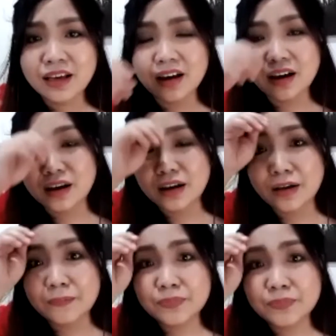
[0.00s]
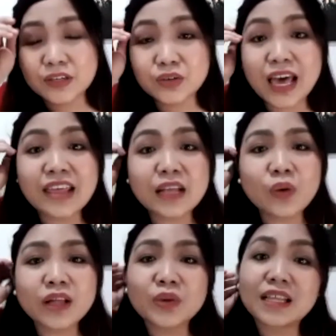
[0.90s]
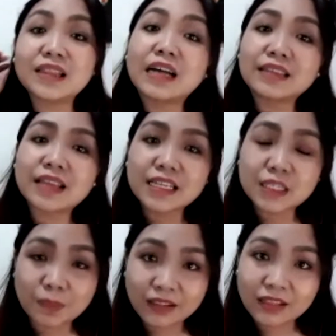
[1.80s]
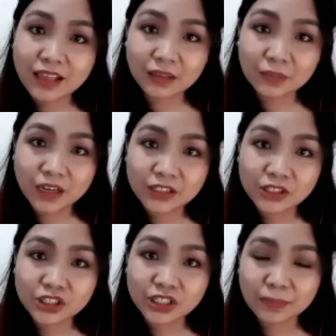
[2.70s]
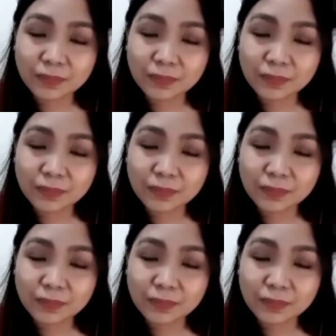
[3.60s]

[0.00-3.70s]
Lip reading: So yeah, that one we did not expect that much.